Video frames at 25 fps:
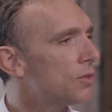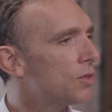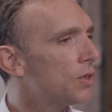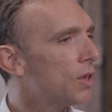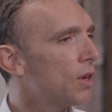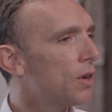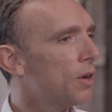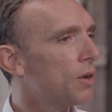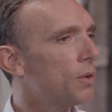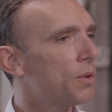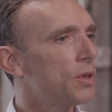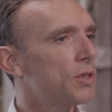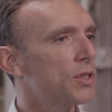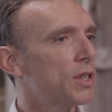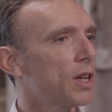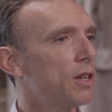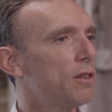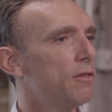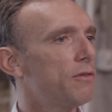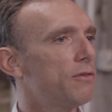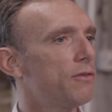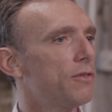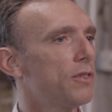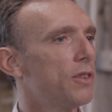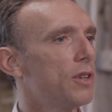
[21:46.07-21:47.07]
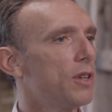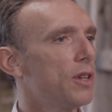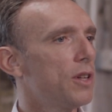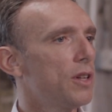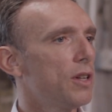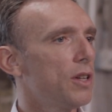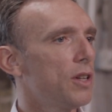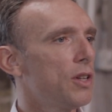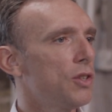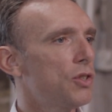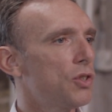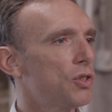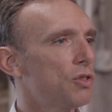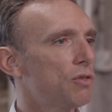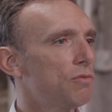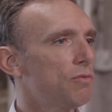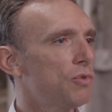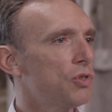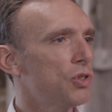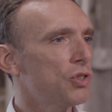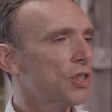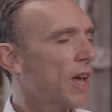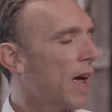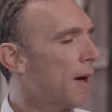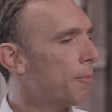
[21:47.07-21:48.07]
So it's kind of, It
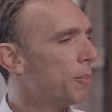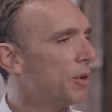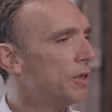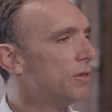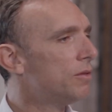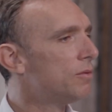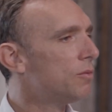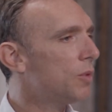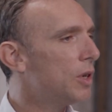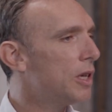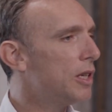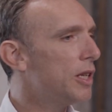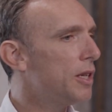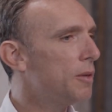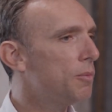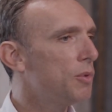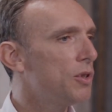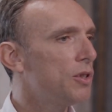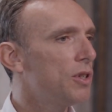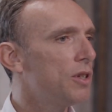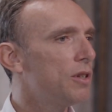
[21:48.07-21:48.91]
just happened, really.